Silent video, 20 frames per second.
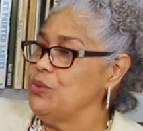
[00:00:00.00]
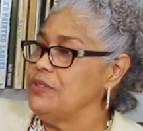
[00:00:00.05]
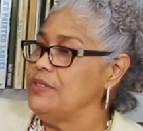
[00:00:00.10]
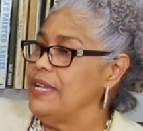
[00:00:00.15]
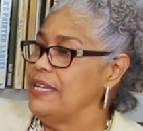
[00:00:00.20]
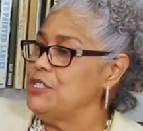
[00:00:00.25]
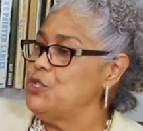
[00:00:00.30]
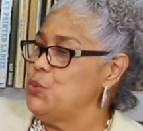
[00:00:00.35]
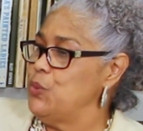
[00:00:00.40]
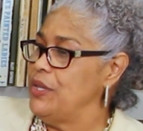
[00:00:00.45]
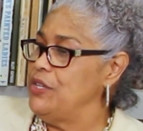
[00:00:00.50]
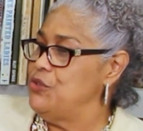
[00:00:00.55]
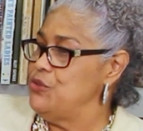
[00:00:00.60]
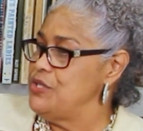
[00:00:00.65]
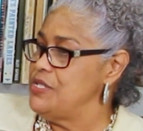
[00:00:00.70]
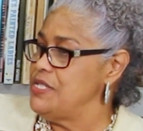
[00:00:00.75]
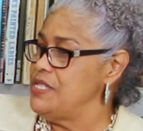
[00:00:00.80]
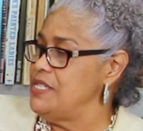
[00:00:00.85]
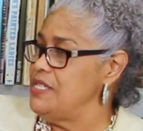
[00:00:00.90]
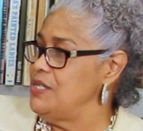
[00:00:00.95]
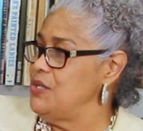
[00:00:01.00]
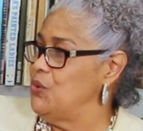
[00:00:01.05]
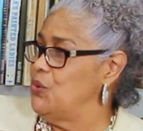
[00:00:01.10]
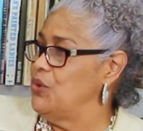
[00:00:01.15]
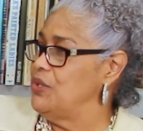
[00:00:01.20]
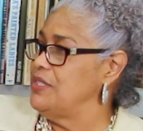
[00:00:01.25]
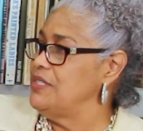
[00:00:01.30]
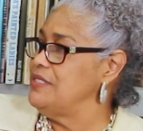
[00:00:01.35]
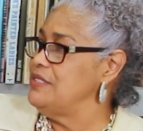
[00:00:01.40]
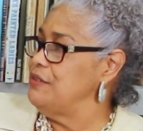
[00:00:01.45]
that's where you see
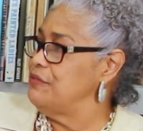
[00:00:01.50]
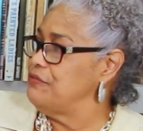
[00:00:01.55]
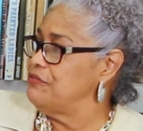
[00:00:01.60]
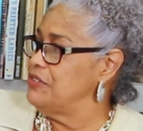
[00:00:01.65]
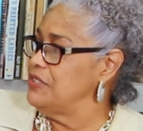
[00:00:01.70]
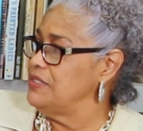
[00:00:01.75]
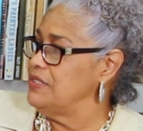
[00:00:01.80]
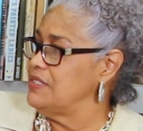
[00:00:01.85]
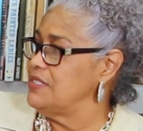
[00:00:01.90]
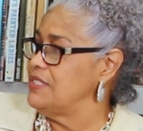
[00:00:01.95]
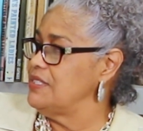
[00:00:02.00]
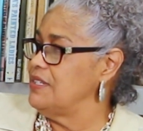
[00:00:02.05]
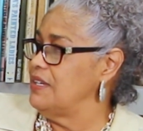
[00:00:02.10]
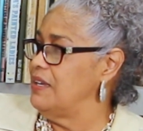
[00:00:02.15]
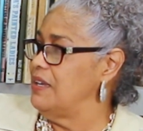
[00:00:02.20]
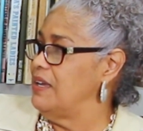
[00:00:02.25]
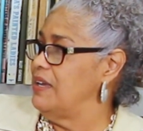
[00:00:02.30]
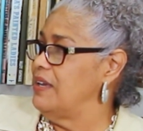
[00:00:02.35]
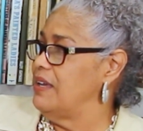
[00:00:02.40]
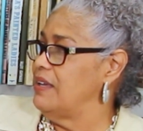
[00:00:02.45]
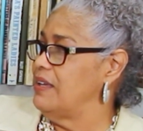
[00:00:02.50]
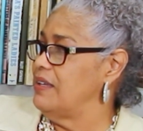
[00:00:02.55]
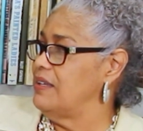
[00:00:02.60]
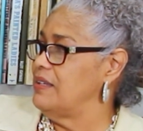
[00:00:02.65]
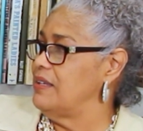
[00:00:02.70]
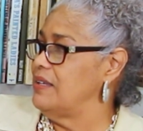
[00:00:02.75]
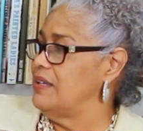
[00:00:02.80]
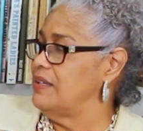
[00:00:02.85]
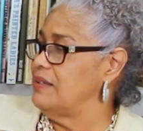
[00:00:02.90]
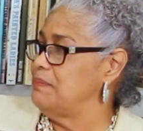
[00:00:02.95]
all the different
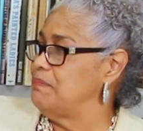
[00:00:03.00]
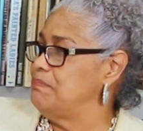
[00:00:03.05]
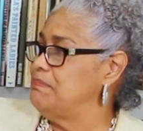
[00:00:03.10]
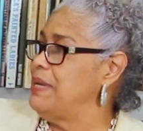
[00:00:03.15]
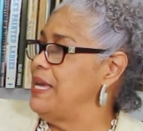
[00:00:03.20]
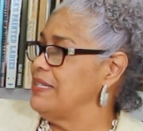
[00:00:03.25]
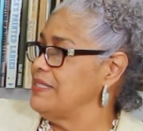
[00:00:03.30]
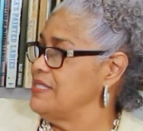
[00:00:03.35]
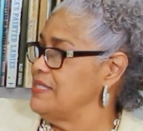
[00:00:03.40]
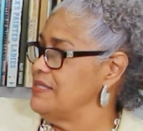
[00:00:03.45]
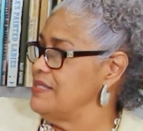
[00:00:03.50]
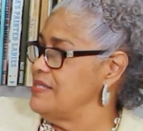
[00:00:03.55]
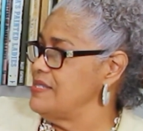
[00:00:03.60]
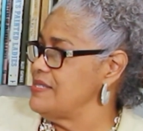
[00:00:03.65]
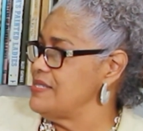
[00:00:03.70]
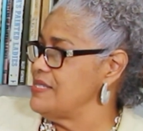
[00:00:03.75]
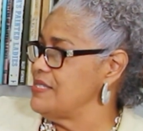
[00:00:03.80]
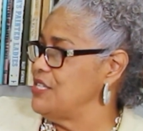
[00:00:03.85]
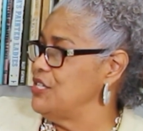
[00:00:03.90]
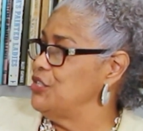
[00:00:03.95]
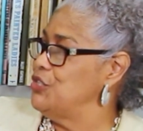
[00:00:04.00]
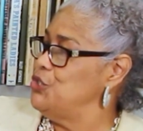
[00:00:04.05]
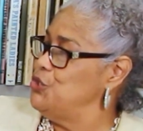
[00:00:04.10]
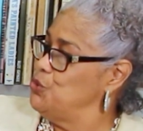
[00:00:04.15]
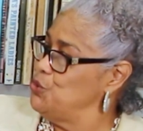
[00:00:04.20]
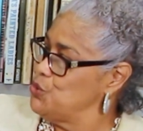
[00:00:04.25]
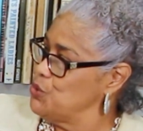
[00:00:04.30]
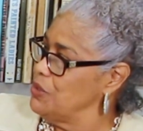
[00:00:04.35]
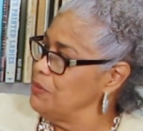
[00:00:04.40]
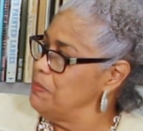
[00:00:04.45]
patterns, the
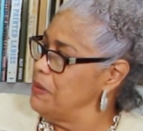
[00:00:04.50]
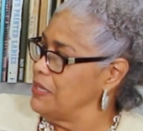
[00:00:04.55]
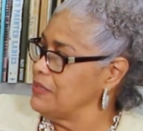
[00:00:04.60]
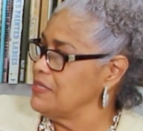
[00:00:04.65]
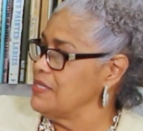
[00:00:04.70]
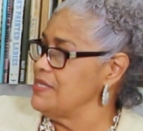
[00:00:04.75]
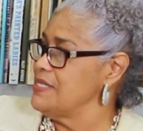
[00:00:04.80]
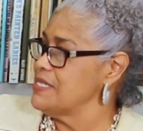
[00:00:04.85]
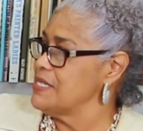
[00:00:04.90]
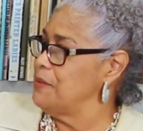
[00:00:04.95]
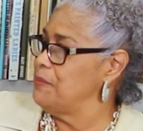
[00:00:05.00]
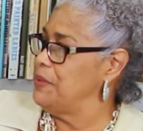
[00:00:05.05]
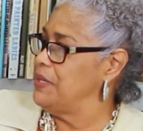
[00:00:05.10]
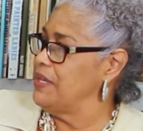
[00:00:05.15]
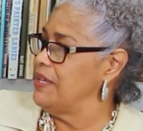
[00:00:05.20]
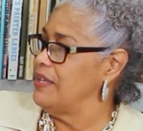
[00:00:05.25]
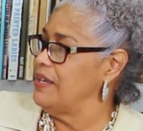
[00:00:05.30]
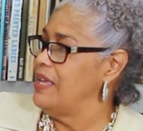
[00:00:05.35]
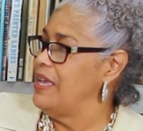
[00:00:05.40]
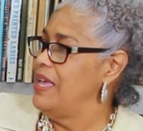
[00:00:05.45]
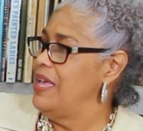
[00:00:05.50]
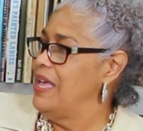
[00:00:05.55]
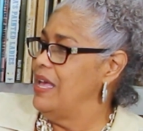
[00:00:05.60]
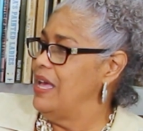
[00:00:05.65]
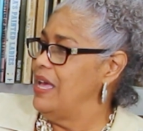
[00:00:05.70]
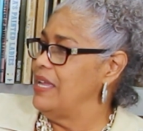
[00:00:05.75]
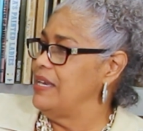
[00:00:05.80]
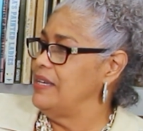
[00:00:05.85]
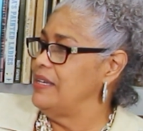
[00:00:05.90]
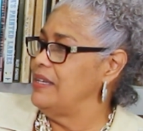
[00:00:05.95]
unusual patterns coming in.
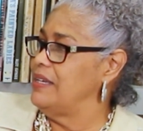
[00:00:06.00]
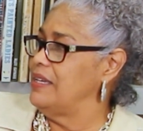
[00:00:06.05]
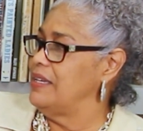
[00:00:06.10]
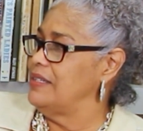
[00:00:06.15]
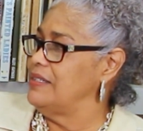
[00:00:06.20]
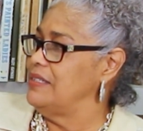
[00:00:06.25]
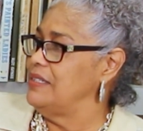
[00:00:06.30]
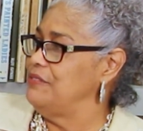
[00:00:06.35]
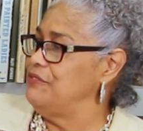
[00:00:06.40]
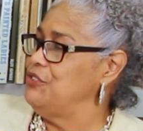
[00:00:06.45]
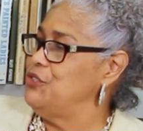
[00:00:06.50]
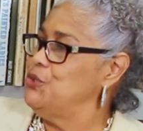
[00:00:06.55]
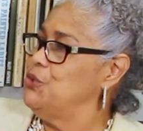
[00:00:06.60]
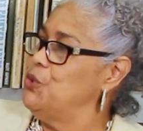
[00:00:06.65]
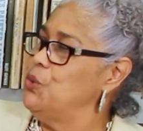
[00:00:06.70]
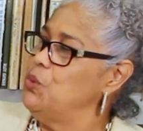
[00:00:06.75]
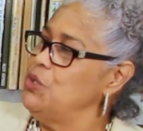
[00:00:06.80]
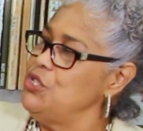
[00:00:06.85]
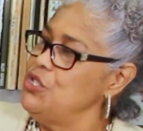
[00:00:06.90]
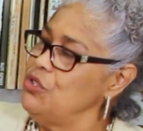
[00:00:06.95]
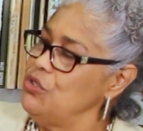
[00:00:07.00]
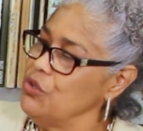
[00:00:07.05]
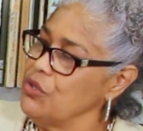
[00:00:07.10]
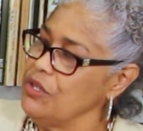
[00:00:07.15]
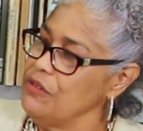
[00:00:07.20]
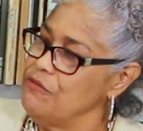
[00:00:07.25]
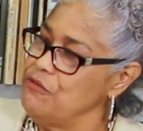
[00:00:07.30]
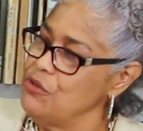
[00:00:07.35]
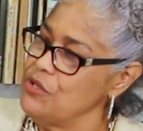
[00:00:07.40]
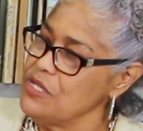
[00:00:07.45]
And if you don't know what you're
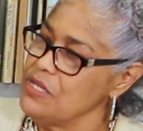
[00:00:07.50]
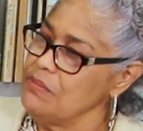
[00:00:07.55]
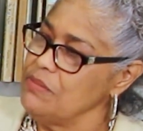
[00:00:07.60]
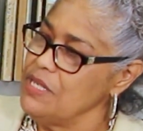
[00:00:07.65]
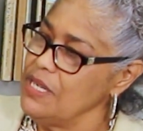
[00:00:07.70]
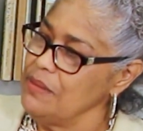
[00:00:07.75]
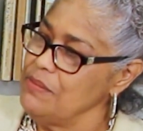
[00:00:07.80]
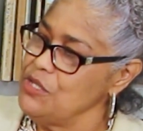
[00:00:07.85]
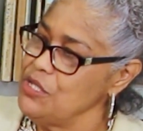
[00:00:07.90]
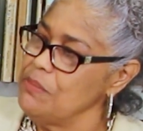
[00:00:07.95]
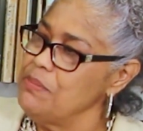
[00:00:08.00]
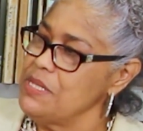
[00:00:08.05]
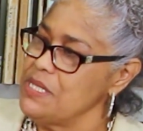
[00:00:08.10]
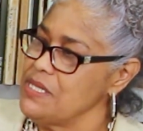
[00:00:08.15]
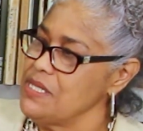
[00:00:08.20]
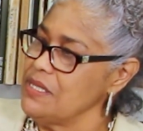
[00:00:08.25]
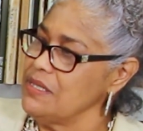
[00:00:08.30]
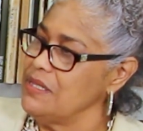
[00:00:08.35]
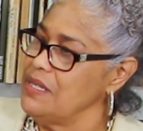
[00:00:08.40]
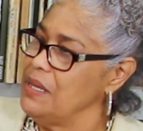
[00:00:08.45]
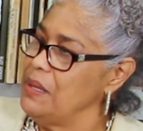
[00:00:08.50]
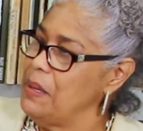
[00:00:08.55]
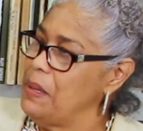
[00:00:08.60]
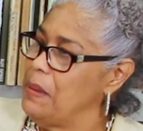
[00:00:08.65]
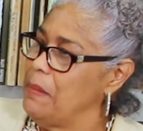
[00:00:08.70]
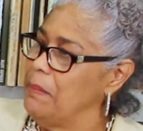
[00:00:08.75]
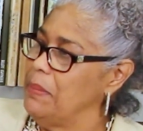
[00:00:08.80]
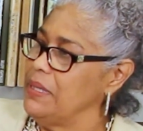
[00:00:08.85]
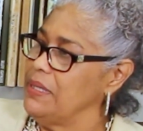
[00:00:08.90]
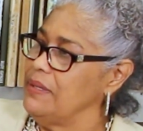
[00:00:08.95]
looking for, sometimes you miss it.
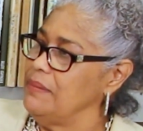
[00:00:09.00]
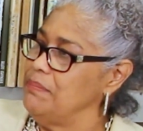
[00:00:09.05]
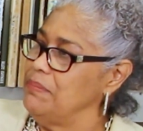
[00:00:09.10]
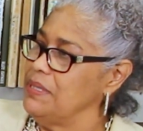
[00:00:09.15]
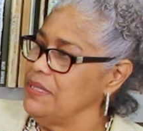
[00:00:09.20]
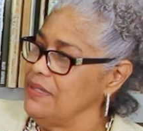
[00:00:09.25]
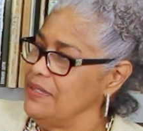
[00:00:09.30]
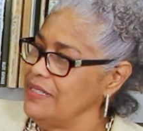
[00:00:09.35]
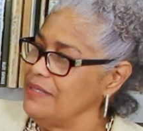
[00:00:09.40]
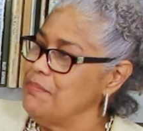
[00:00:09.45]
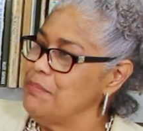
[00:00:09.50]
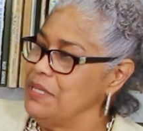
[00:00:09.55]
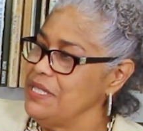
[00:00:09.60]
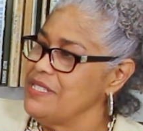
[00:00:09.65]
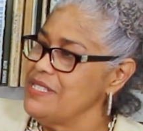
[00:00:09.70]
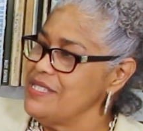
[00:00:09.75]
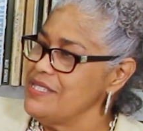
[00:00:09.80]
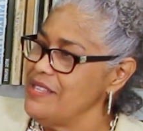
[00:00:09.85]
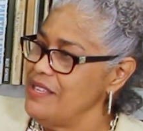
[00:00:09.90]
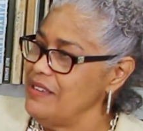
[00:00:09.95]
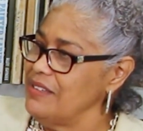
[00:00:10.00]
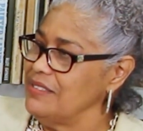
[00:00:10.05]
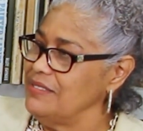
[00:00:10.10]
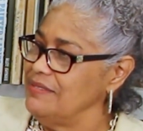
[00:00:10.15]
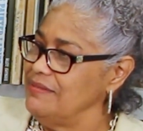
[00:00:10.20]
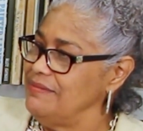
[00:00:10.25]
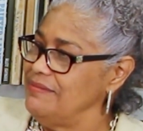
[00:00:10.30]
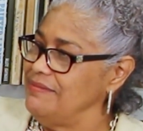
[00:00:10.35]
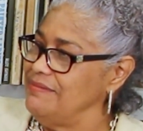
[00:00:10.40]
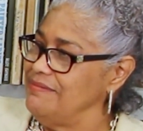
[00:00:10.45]
But it's there.
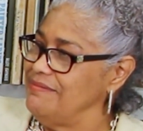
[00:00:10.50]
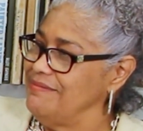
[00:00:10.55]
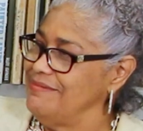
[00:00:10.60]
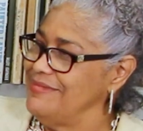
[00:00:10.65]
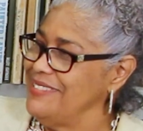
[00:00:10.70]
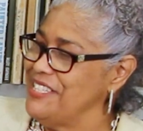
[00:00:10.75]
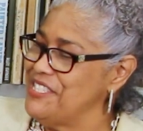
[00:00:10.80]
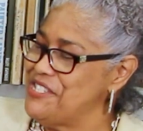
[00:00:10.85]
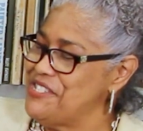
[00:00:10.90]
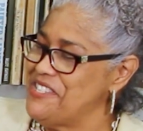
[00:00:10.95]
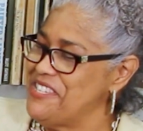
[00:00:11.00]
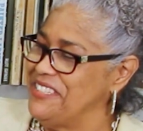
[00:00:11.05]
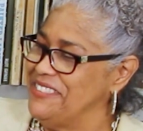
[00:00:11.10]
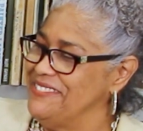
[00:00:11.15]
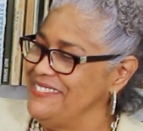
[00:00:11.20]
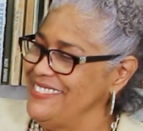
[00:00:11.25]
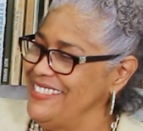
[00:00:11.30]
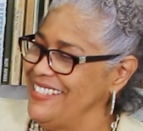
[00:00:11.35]
It's there.